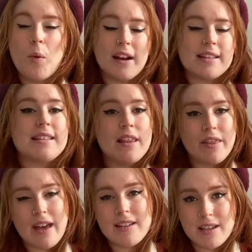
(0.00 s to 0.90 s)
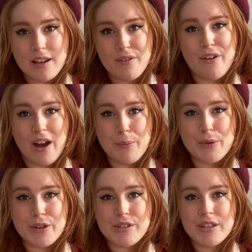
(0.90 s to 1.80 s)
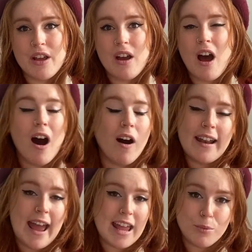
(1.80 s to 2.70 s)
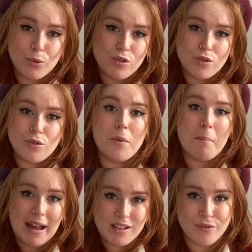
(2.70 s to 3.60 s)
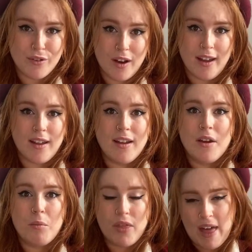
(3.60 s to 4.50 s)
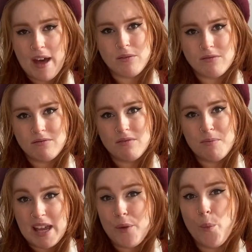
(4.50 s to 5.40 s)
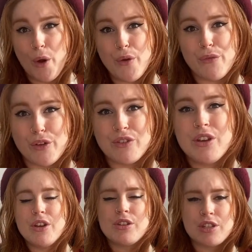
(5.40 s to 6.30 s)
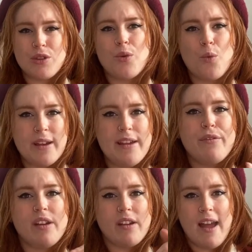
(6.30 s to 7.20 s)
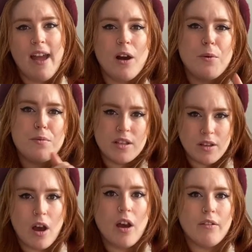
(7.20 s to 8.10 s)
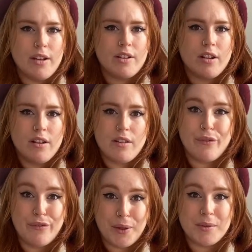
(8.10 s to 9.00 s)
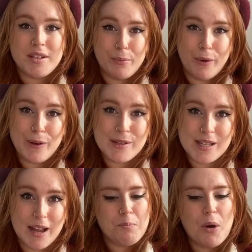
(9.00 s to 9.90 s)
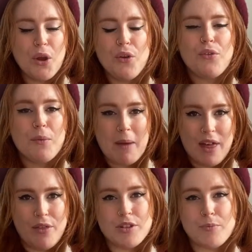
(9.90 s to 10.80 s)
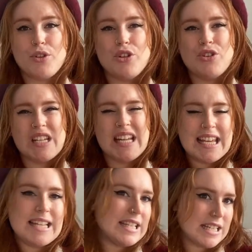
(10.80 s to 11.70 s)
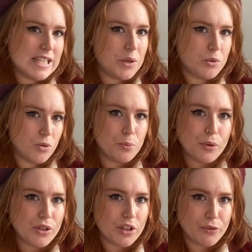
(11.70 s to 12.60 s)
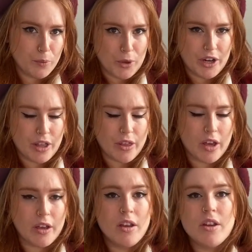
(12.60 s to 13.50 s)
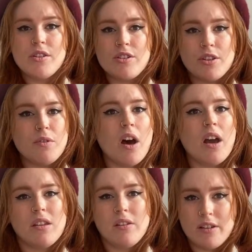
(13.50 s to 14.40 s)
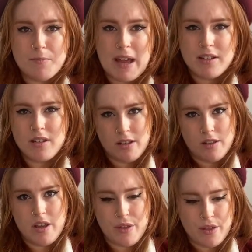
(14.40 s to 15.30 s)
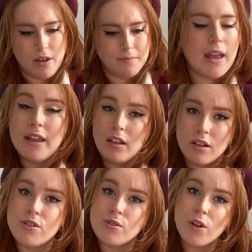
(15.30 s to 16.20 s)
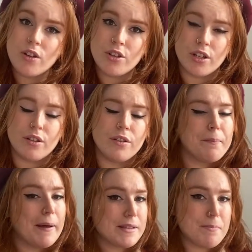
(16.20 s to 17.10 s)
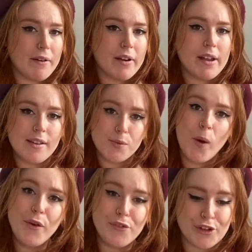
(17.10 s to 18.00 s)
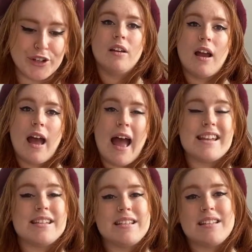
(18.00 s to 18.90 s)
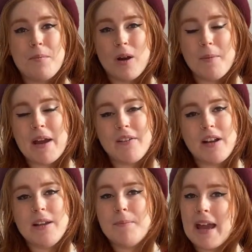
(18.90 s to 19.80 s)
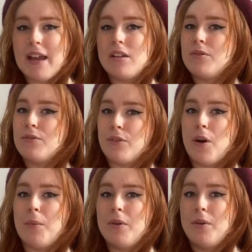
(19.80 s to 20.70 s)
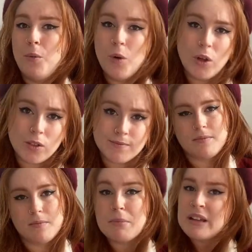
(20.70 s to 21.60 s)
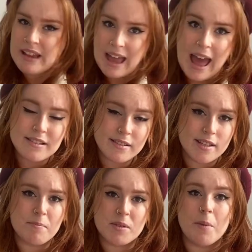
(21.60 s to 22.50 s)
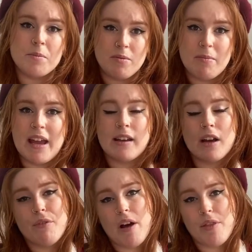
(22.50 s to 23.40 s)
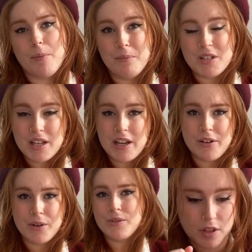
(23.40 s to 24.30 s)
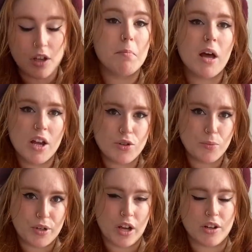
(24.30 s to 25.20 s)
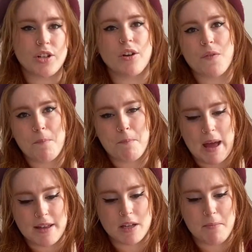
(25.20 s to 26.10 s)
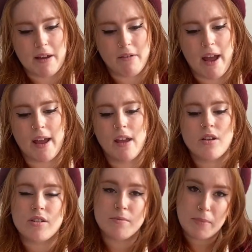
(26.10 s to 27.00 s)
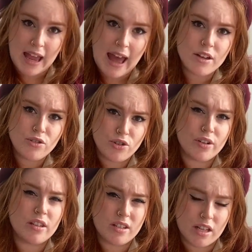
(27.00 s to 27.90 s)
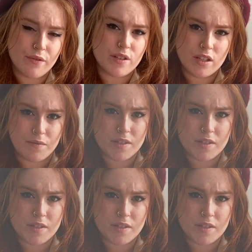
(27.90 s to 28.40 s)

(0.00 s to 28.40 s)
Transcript: whereas synthetic fibres aren't able to mattify without being woven. So the weaving helps encourage the felting process. Both methods produce an indistinguishable product from one another, so neither is better than the other. In construction, the Basque beret is woven and is primarily made from wool, but it can sometimes be made out of other materials. The commercial production of the Basque beret began during the 17th